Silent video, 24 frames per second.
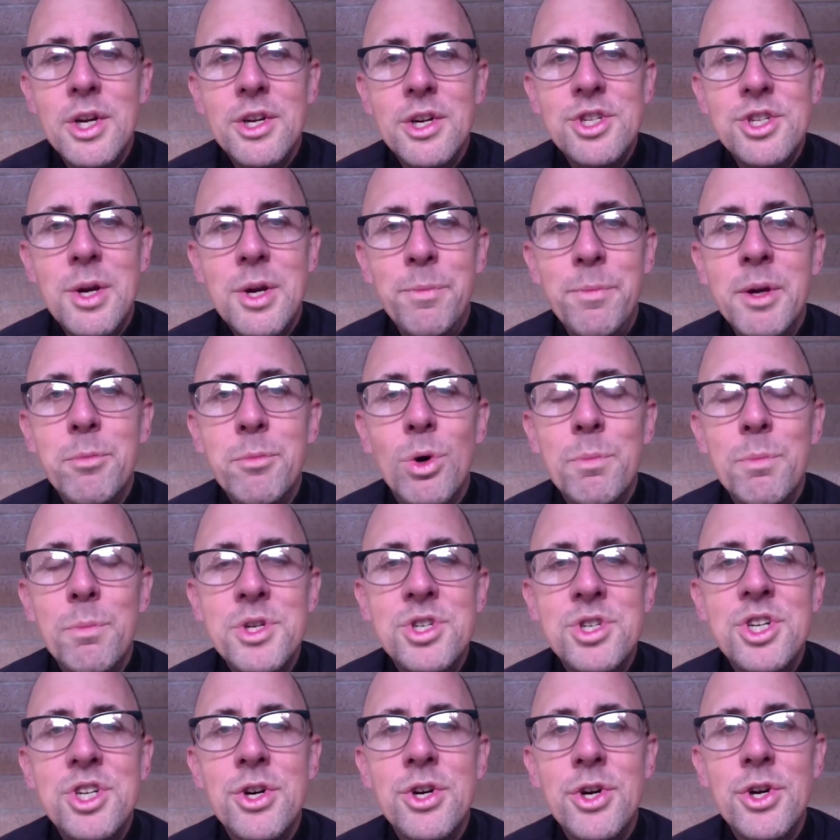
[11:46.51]
something more
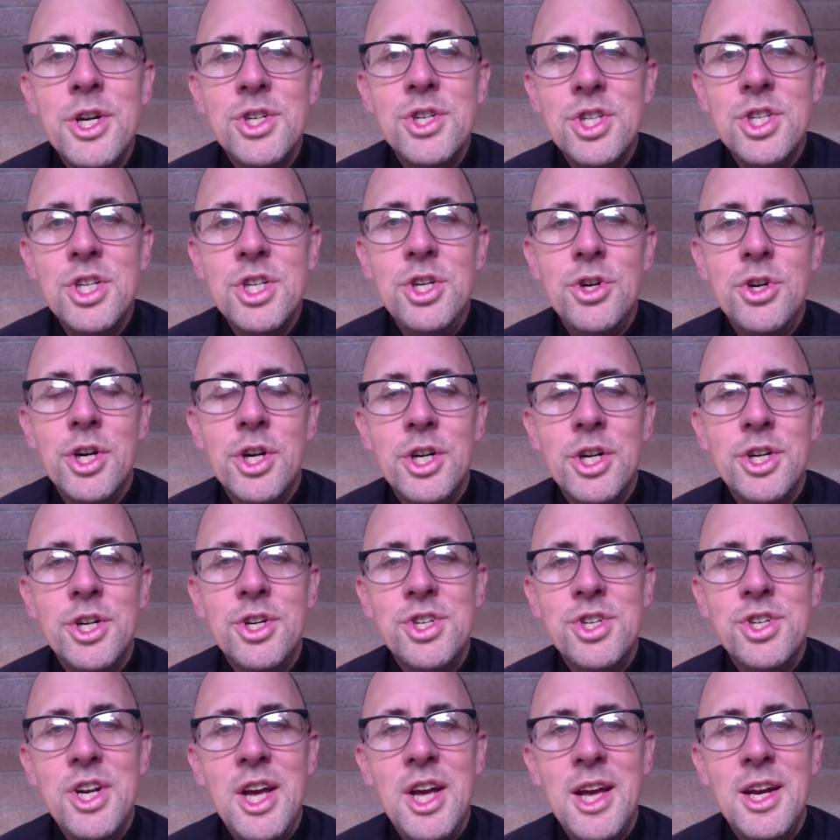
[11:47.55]
mysterious than you can
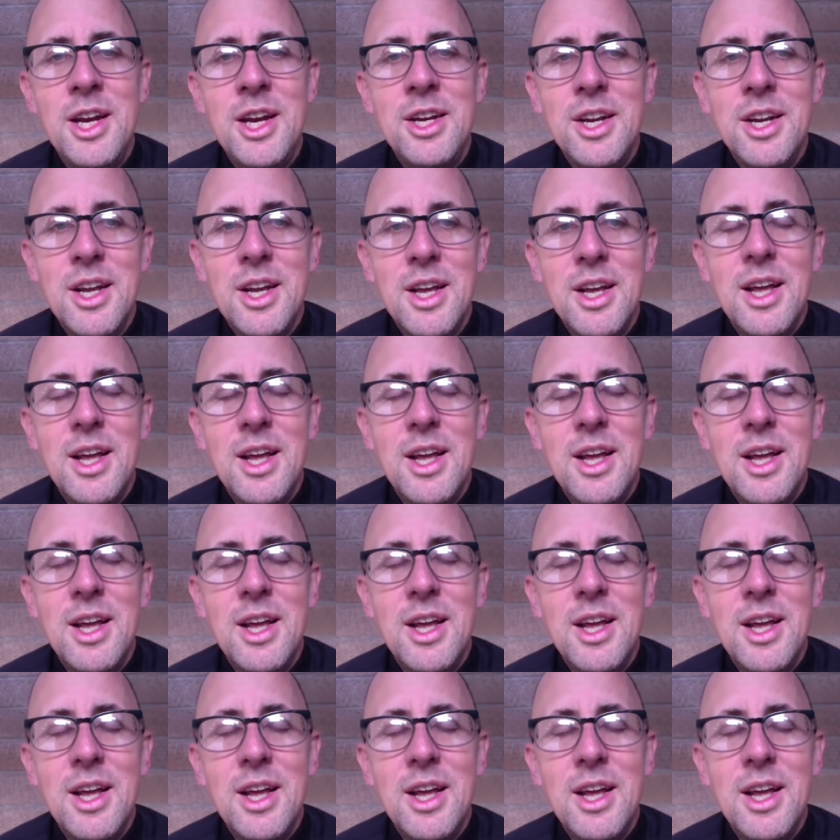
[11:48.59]
understand,